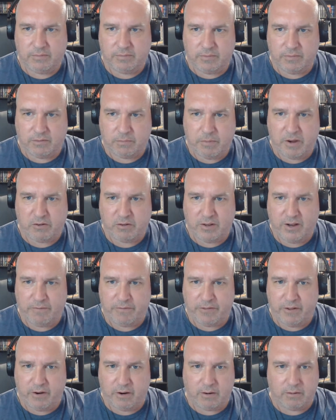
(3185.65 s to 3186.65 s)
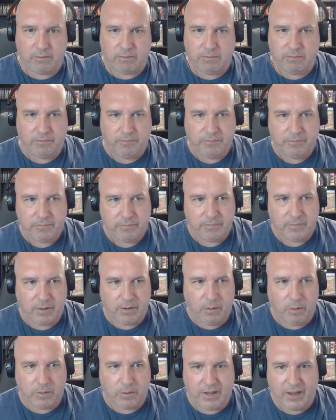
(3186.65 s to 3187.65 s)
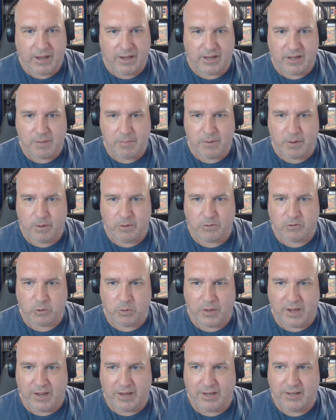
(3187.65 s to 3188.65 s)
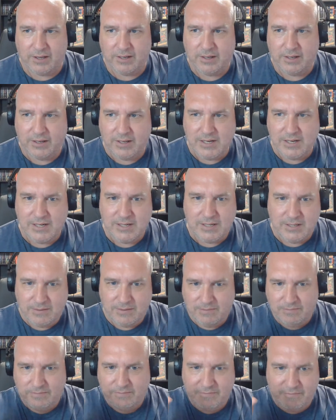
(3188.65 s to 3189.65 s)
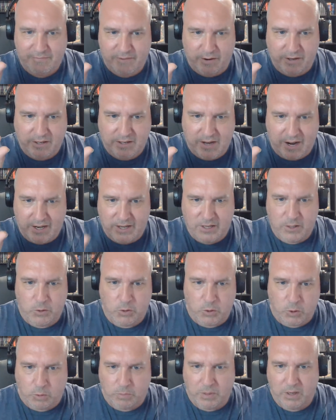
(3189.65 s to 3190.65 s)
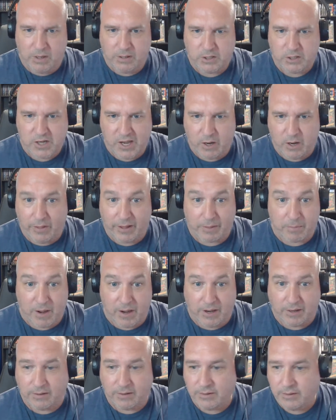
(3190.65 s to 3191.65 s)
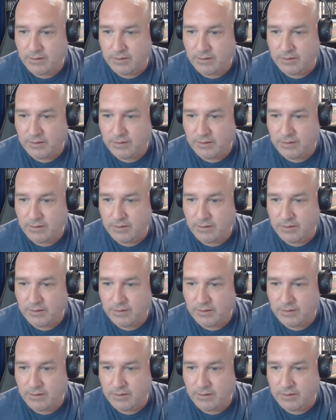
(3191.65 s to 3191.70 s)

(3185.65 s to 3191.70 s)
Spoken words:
Especially if they're okay coming onto a very tiny YouTube channel like mine.